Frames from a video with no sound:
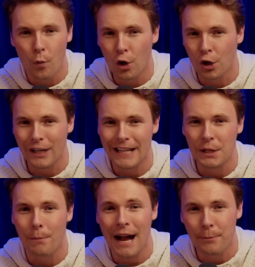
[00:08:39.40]
word in
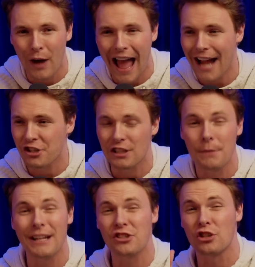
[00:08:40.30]
the Bible actually
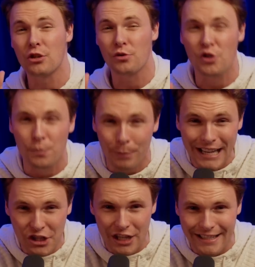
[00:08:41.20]
means a new
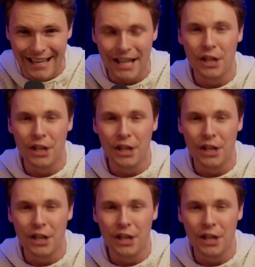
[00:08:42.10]
species.